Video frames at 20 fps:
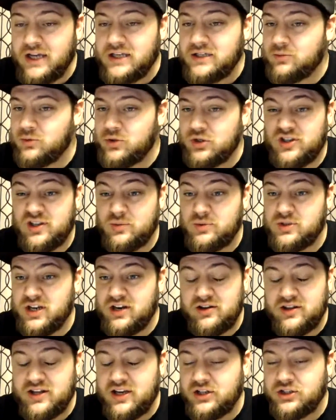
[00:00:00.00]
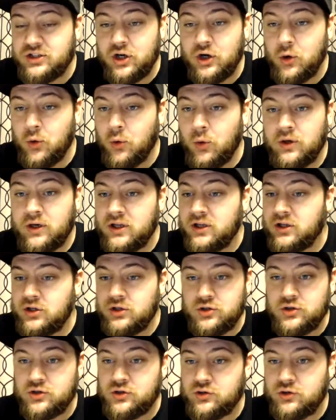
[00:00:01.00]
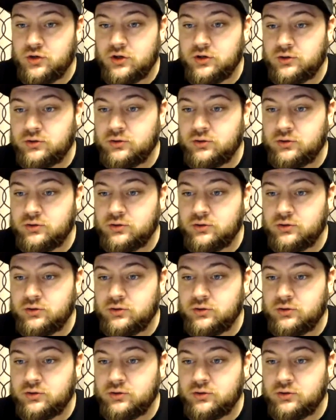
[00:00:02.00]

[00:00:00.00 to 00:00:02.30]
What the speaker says: It was just there was an addition going, and you just sort of.